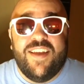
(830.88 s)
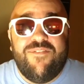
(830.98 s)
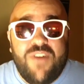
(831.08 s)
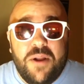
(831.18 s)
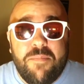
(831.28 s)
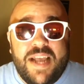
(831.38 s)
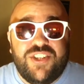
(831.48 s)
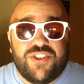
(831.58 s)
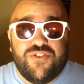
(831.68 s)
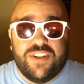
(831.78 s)
a fun
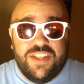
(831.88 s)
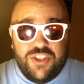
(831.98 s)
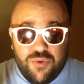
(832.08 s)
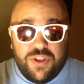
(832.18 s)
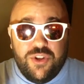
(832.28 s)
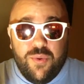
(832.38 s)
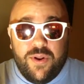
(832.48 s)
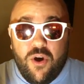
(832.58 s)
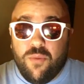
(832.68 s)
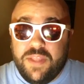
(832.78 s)
magic trick that you can do at home.